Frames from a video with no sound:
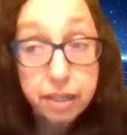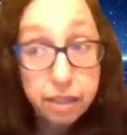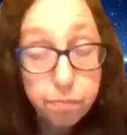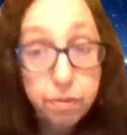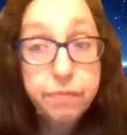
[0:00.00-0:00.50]
a
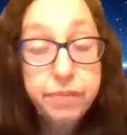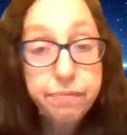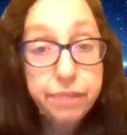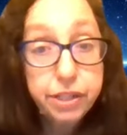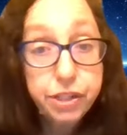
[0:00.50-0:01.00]
number of
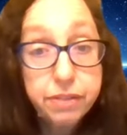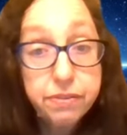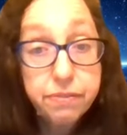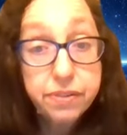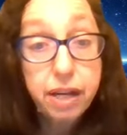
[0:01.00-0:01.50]
definitions
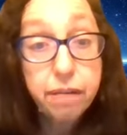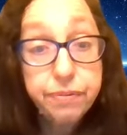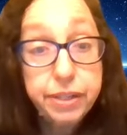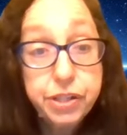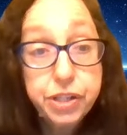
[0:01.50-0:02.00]
of
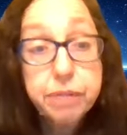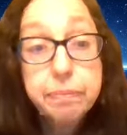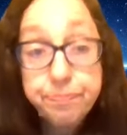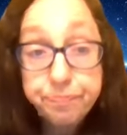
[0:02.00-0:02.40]
selfish,